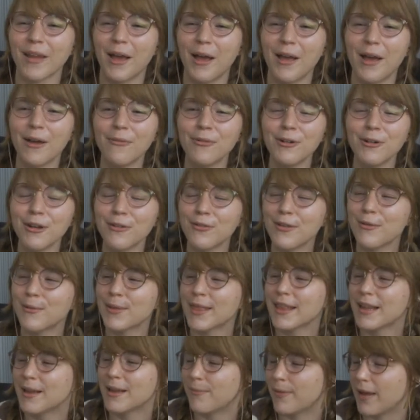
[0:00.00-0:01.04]
wonder if he
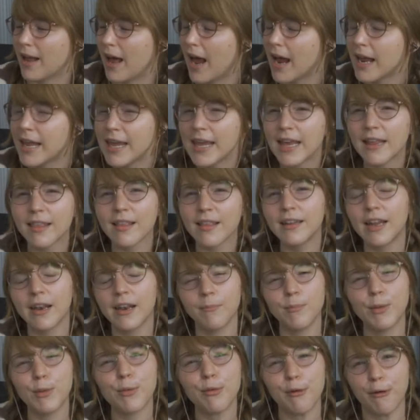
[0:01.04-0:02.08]
was in a band. He has a lot
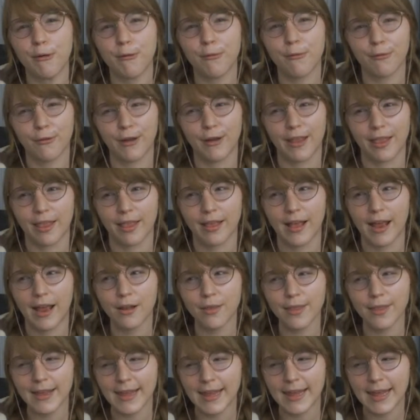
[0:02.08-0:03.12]
of musical friends. I
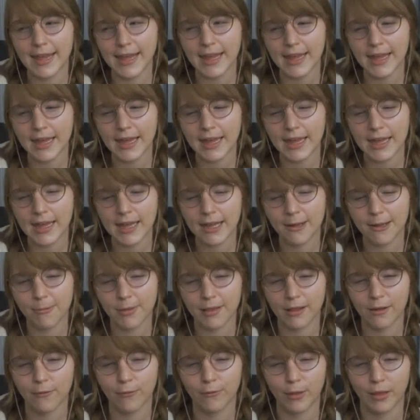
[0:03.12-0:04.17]
don't think he
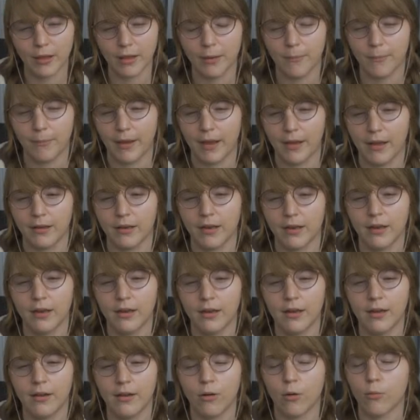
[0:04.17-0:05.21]
himself is in a band
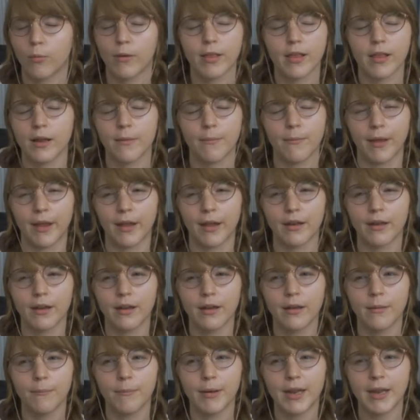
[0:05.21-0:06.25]
or was in a band.
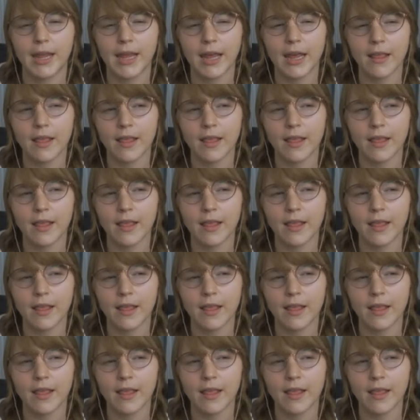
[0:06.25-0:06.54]
But he's